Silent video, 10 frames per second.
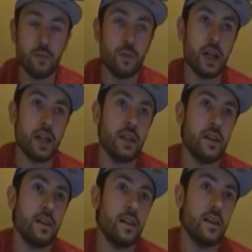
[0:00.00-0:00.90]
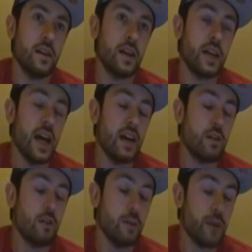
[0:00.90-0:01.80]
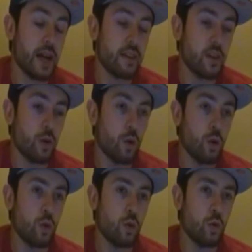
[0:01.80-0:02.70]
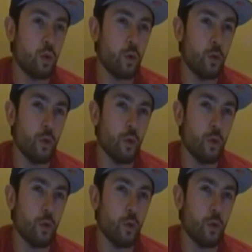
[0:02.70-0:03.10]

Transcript: But again, going back to the whole